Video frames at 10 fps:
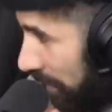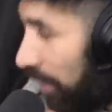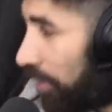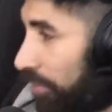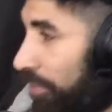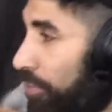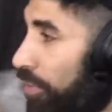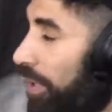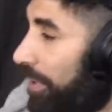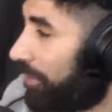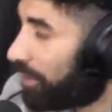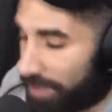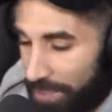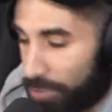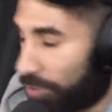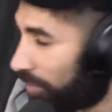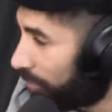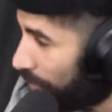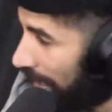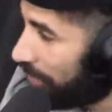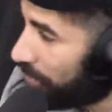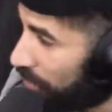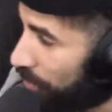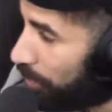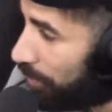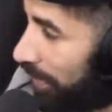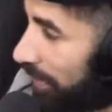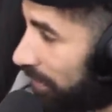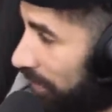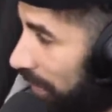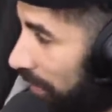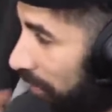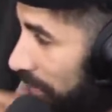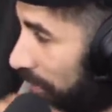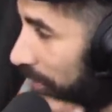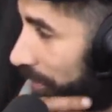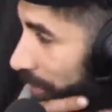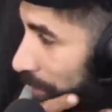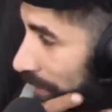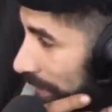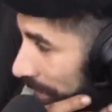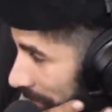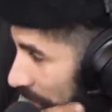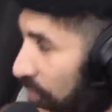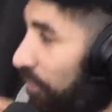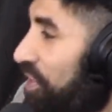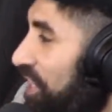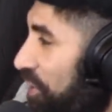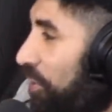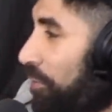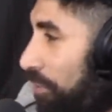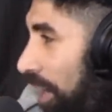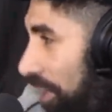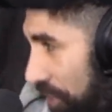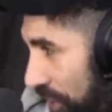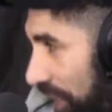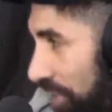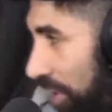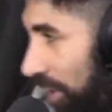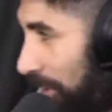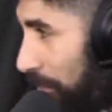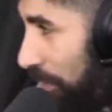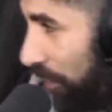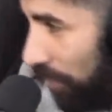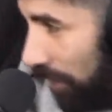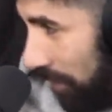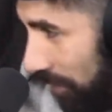Oh, okay. How do you operate then? How do you deal with that? Because obviously it's like us against the club. We feel like.